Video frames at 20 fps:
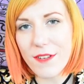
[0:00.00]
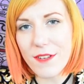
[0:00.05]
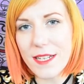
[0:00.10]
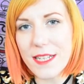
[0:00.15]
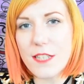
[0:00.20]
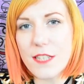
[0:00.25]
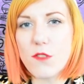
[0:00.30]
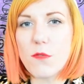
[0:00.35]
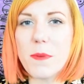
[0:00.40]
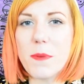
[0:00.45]
a
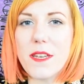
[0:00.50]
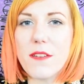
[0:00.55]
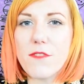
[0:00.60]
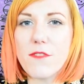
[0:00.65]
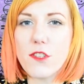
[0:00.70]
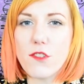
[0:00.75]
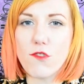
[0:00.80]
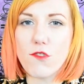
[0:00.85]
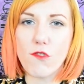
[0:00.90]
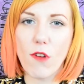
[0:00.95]
little bit of a
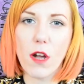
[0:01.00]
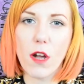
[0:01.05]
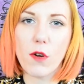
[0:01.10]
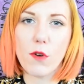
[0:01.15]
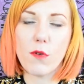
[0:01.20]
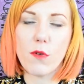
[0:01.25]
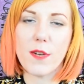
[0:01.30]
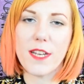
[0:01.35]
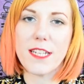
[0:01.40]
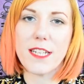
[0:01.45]

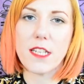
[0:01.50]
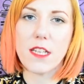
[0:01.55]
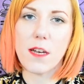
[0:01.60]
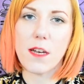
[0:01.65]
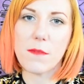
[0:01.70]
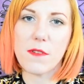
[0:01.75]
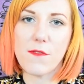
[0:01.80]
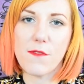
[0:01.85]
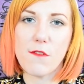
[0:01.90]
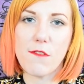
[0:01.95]
struggle in
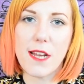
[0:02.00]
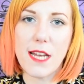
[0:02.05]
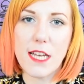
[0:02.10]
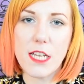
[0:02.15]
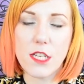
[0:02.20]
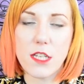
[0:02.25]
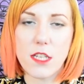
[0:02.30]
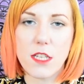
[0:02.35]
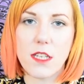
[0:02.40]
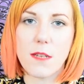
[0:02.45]
terms of your
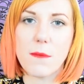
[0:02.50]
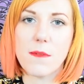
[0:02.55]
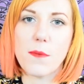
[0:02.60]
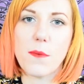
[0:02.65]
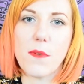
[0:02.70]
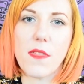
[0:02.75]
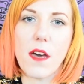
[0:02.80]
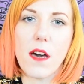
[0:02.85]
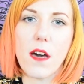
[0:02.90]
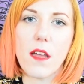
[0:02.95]
relationships
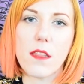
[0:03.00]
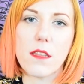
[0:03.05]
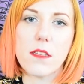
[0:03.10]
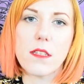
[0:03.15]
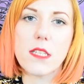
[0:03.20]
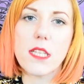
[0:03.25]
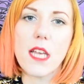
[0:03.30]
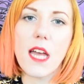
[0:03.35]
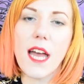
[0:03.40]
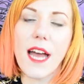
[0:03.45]
with
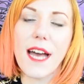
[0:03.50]
others